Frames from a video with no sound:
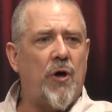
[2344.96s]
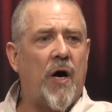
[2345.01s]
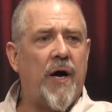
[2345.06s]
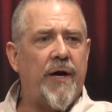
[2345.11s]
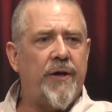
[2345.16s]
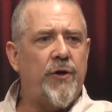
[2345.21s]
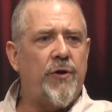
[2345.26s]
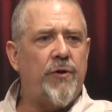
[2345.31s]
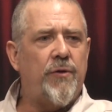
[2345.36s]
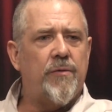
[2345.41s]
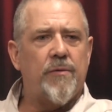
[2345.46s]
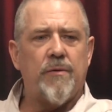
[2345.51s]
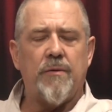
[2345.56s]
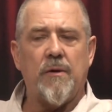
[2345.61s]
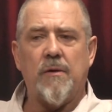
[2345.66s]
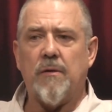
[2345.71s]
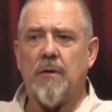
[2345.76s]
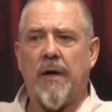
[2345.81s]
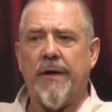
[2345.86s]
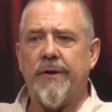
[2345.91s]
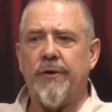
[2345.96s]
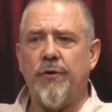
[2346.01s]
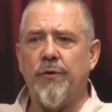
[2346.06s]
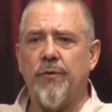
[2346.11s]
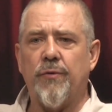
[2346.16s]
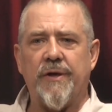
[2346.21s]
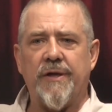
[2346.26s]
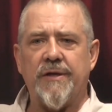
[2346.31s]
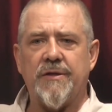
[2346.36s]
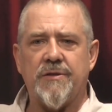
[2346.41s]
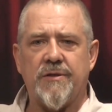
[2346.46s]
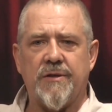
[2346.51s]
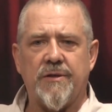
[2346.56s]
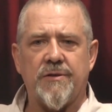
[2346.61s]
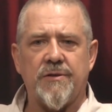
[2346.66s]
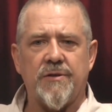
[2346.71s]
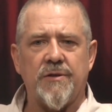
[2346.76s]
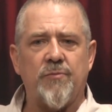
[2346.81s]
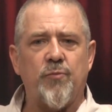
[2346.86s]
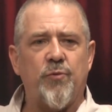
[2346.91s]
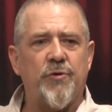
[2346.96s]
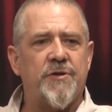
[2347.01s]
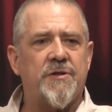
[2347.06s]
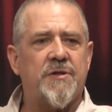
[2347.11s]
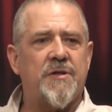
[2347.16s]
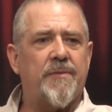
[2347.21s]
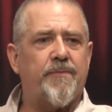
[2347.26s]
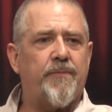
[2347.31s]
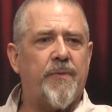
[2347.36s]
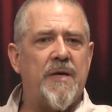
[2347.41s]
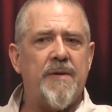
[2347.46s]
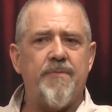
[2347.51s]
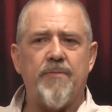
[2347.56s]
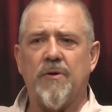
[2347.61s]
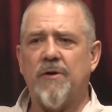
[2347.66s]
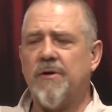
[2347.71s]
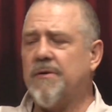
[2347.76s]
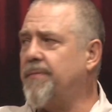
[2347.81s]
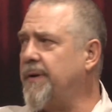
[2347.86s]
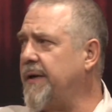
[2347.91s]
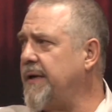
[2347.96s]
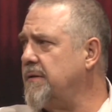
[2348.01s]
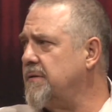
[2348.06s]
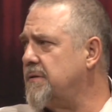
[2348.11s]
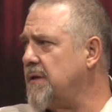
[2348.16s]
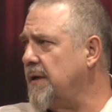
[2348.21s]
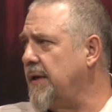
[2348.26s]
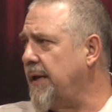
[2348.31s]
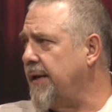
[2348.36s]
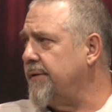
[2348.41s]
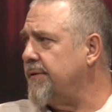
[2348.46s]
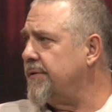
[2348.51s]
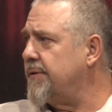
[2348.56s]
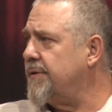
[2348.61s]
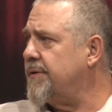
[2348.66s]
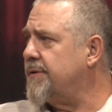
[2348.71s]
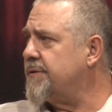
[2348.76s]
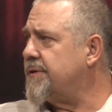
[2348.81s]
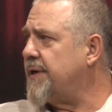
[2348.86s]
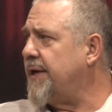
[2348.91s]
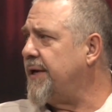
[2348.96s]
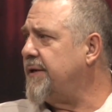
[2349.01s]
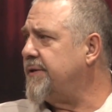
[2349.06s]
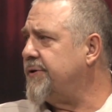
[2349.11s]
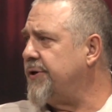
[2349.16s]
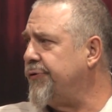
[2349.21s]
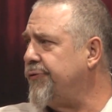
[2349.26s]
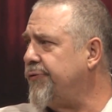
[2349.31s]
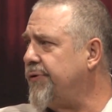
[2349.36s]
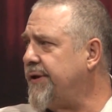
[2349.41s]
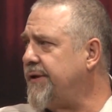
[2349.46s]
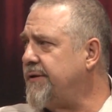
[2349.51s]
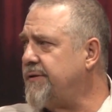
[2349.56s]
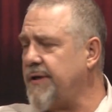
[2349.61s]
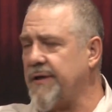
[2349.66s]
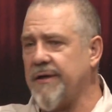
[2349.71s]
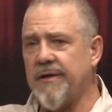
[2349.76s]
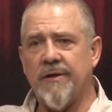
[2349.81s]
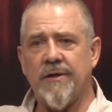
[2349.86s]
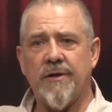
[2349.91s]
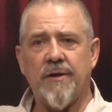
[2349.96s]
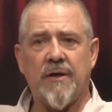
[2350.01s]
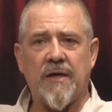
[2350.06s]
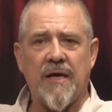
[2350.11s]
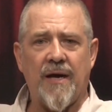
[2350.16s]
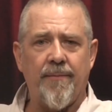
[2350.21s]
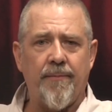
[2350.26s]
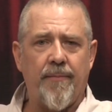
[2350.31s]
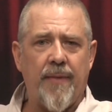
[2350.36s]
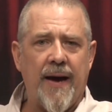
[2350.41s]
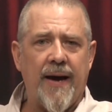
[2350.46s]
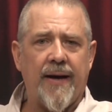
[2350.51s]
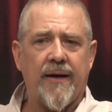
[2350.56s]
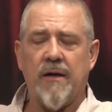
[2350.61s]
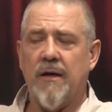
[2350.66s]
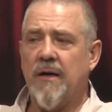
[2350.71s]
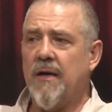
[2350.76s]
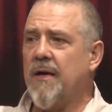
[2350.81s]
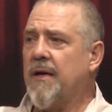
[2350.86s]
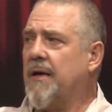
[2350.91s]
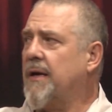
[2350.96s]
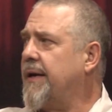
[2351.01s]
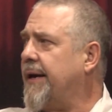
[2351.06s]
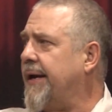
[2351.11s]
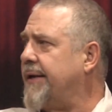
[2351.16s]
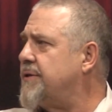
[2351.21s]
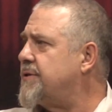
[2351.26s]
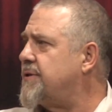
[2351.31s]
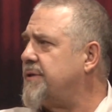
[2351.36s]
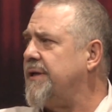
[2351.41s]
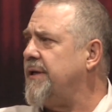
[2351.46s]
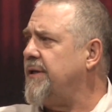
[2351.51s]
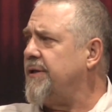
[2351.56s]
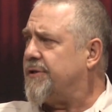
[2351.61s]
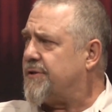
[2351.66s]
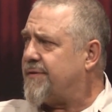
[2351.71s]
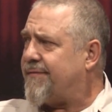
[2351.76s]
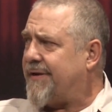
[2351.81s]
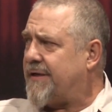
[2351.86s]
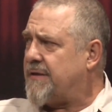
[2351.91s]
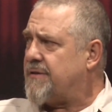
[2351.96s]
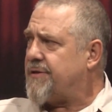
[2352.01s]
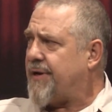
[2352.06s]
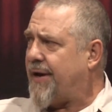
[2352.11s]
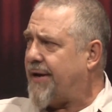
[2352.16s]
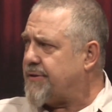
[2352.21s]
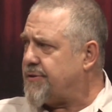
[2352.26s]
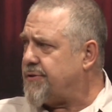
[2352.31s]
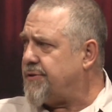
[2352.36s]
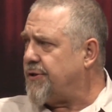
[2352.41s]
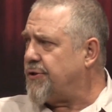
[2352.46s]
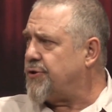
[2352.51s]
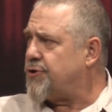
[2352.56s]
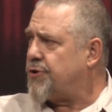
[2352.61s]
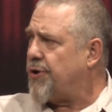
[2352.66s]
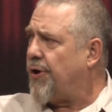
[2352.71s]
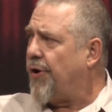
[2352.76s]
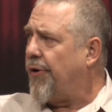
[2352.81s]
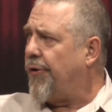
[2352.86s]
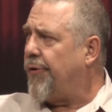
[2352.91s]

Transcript: I knew it existed was that people had been to London, as they generally did, and had come back and seen this fantastic show.